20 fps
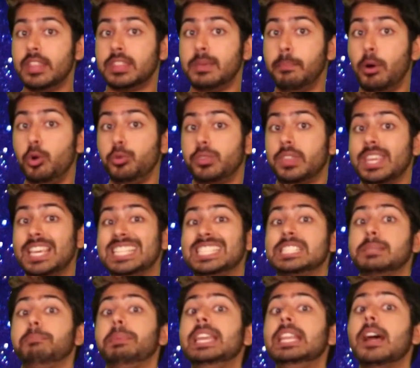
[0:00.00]
to both
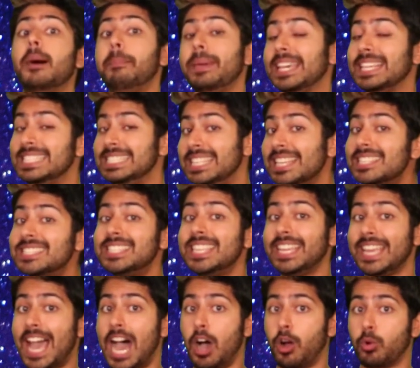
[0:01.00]
speed up
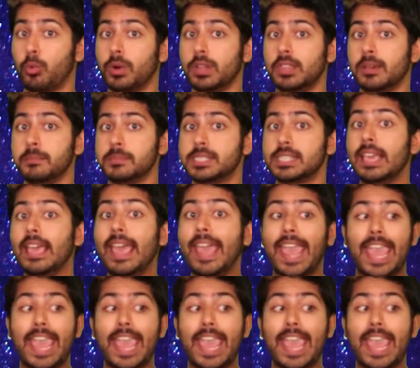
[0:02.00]
existing algorithms